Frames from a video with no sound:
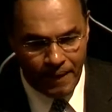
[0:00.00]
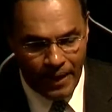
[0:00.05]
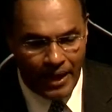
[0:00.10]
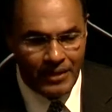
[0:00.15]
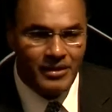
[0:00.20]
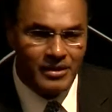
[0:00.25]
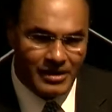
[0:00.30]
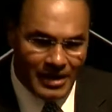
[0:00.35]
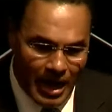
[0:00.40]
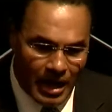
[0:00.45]

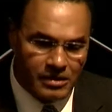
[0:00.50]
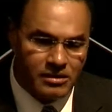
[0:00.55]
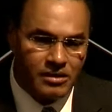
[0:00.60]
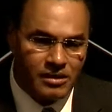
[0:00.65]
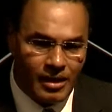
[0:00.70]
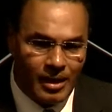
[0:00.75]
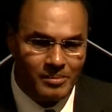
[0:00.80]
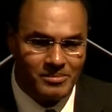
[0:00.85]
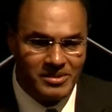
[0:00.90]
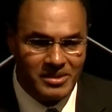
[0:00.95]
And the doctor
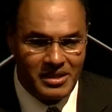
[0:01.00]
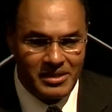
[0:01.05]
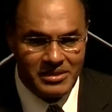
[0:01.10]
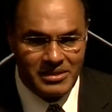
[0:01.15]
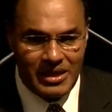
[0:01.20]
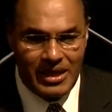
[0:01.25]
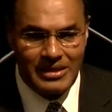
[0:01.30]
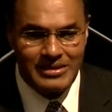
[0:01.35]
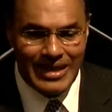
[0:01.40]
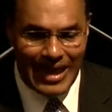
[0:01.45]
comes in and
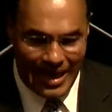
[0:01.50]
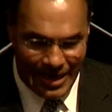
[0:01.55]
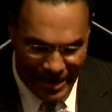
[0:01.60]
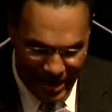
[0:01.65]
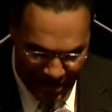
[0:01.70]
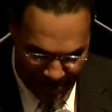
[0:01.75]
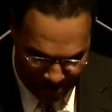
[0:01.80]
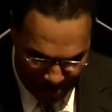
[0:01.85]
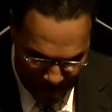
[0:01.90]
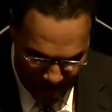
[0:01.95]
says, I
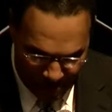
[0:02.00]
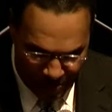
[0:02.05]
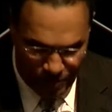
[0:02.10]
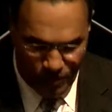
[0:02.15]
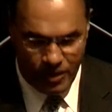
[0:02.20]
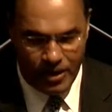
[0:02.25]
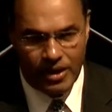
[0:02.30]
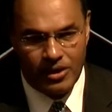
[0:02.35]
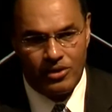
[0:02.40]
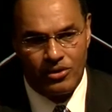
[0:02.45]
like
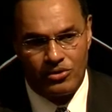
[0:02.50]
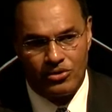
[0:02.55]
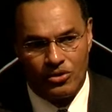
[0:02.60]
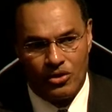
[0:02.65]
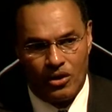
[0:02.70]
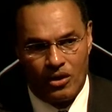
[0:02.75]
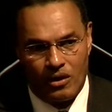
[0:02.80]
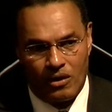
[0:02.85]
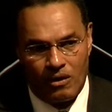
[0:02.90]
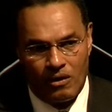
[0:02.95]
people, like your
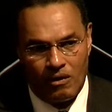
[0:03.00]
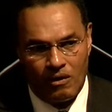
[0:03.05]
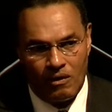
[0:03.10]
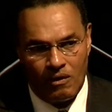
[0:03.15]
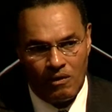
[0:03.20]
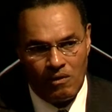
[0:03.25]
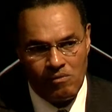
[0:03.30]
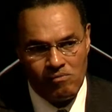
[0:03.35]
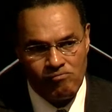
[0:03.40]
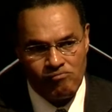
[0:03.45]
daughter.
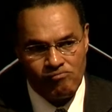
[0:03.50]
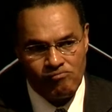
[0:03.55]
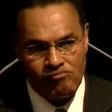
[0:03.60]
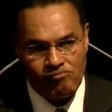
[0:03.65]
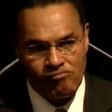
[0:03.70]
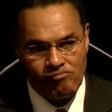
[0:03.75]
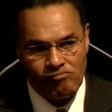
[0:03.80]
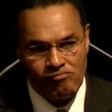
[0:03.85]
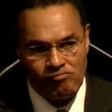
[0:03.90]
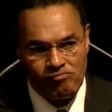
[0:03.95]

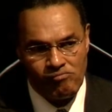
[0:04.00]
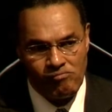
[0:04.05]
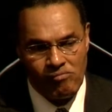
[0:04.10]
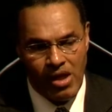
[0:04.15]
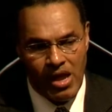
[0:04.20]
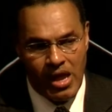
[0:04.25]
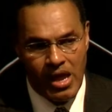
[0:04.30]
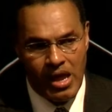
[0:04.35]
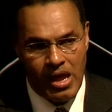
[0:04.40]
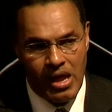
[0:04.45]

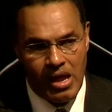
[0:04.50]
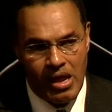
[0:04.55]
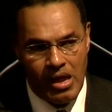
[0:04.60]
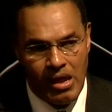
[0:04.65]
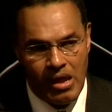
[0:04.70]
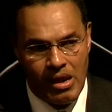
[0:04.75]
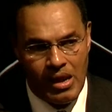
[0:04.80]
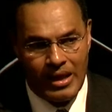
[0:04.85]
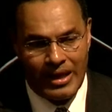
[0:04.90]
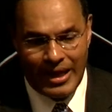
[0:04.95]

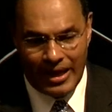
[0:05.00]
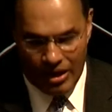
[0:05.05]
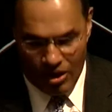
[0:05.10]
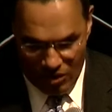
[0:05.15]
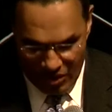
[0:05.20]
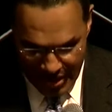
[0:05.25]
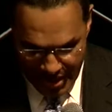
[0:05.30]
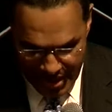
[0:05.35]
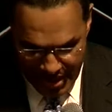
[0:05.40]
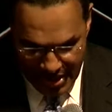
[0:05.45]
And I got
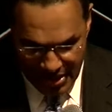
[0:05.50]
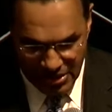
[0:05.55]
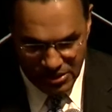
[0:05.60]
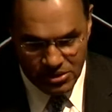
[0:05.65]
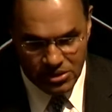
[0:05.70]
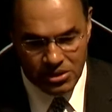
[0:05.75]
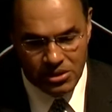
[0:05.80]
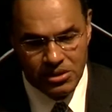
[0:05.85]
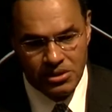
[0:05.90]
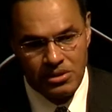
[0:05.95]
all
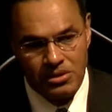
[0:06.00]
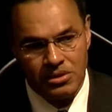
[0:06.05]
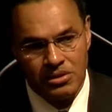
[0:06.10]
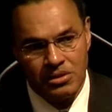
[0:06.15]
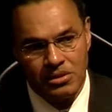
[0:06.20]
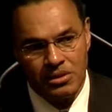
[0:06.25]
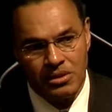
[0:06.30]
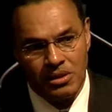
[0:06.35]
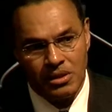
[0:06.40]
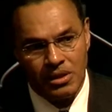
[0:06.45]
A's.
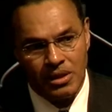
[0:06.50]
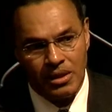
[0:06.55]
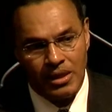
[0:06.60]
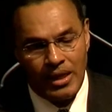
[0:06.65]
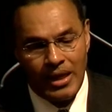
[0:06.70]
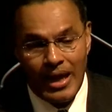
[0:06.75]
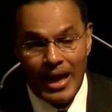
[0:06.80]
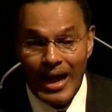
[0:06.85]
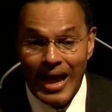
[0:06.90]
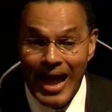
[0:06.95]

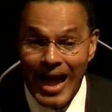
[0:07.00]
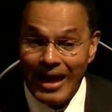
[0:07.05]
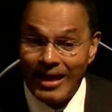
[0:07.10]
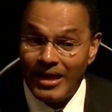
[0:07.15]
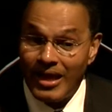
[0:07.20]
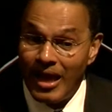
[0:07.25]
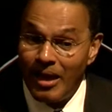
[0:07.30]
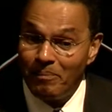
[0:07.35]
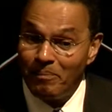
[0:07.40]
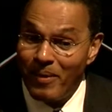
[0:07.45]
I
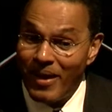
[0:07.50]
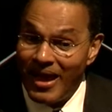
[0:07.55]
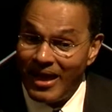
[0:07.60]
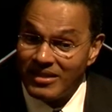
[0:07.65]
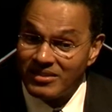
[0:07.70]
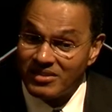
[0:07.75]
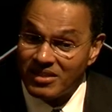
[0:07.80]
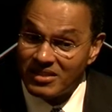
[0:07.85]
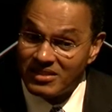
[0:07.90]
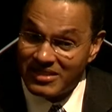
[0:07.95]
can't
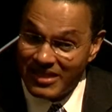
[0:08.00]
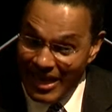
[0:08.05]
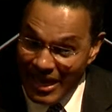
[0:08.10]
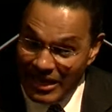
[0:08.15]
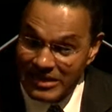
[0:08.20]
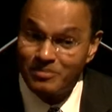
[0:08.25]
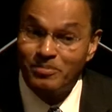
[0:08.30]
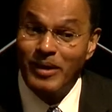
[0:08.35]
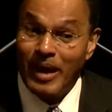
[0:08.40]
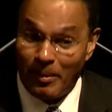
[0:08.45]
pass the
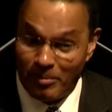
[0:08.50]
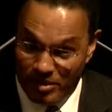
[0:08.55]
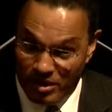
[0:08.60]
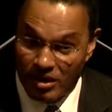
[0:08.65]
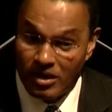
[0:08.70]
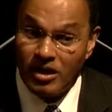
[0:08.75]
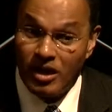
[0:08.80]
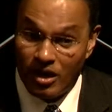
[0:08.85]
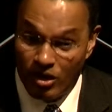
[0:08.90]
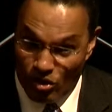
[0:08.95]
test, but I'm going
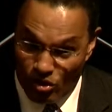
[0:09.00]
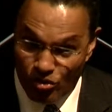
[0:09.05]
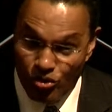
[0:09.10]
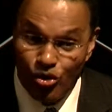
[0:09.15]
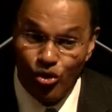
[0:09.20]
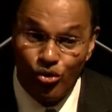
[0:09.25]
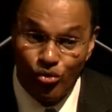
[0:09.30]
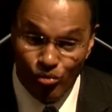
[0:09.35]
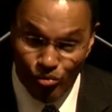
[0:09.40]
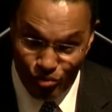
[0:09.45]
to cut on
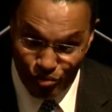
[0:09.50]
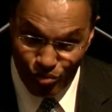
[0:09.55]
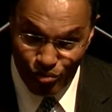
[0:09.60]
you.